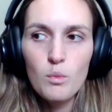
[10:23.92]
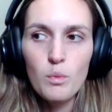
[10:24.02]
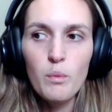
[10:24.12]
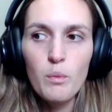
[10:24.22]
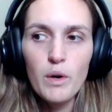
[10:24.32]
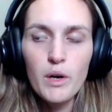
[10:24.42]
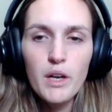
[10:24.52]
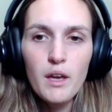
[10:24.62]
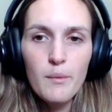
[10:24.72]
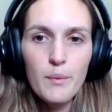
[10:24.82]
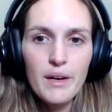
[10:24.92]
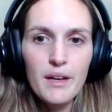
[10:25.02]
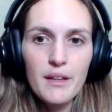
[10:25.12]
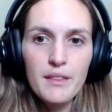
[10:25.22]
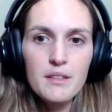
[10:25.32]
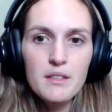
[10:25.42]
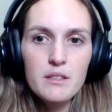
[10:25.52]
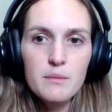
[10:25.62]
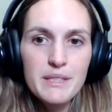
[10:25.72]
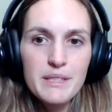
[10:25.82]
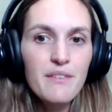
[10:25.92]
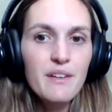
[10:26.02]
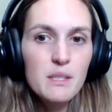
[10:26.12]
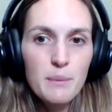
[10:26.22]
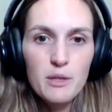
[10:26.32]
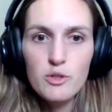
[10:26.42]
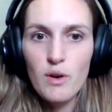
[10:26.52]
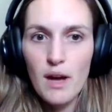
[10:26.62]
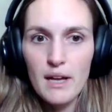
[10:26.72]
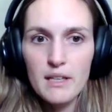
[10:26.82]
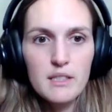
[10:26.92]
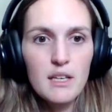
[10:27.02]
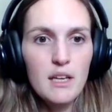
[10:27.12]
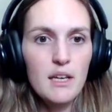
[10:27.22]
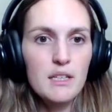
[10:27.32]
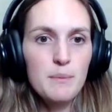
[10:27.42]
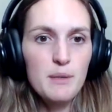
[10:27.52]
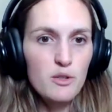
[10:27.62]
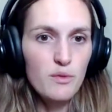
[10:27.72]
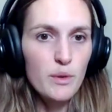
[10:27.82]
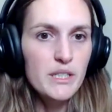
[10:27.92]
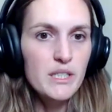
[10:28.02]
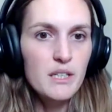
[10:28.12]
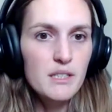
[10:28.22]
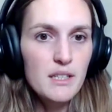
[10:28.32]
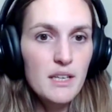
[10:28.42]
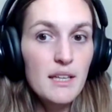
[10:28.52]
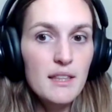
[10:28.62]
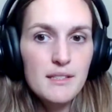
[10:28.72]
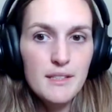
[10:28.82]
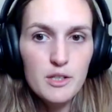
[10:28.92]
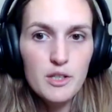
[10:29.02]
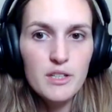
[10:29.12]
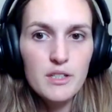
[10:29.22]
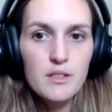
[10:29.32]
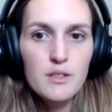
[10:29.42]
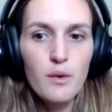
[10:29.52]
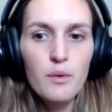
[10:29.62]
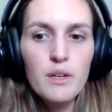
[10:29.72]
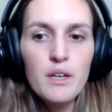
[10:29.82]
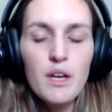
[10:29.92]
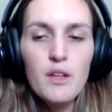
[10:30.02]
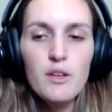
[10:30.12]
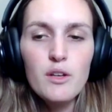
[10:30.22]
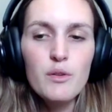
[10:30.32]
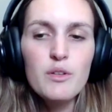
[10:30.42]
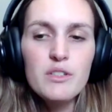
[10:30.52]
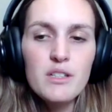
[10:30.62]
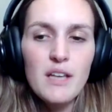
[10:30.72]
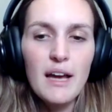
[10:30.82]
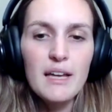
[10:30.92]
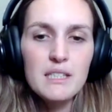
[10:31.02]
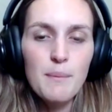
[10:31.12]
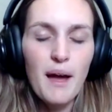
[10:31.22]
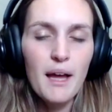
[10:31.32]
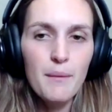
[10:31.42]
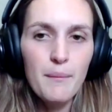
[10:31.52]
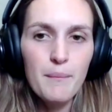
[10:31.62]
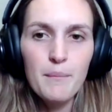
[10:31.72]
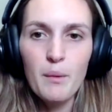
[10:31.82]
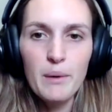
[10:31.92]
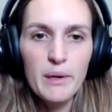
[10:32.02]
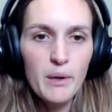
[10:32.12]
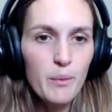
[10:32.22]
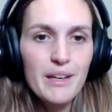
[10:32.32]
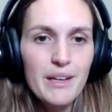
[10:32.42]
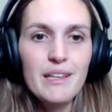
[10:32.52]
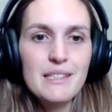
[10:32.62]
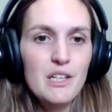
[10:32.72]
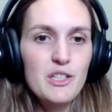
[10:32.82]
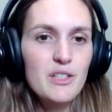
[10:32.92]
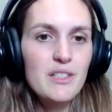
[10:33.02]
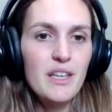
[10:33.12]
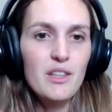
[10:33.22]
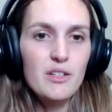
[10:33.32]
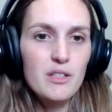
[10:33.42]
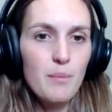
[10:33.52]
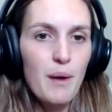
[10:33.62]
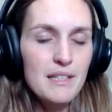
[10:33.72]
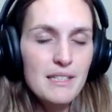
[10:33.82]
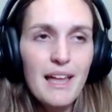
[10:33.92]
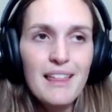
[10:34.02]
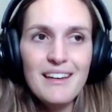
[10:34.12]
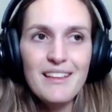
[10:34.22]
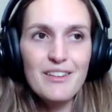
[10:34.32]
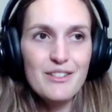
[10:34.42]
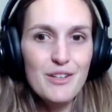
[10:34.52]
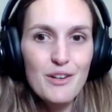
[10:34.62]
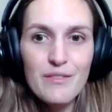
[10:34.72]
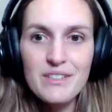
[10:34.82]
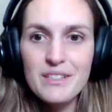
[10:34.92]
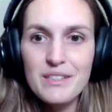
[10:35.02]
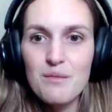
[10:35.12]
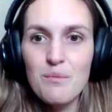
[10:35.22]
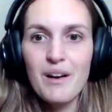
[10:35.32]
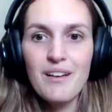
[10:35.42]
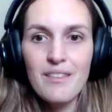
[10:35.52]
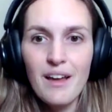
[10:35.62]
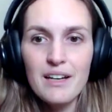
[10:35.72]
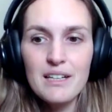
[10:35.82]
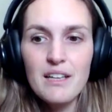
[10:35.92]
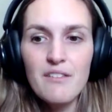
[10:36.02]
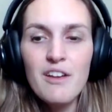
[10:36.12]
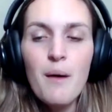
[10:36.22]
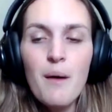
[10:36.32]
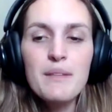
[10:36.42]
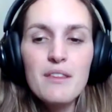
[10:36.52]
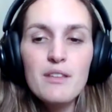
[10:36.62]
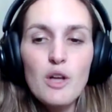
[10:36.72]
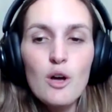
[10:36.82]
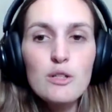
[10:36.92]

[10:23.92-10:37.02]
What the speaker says: we're working with specific spiritual guides and spiritual forces in the session. So, there's a science behind my one-on-one healing sessions. Like there's the practicality, there's the nervous system work, that kind of stuff. But then there's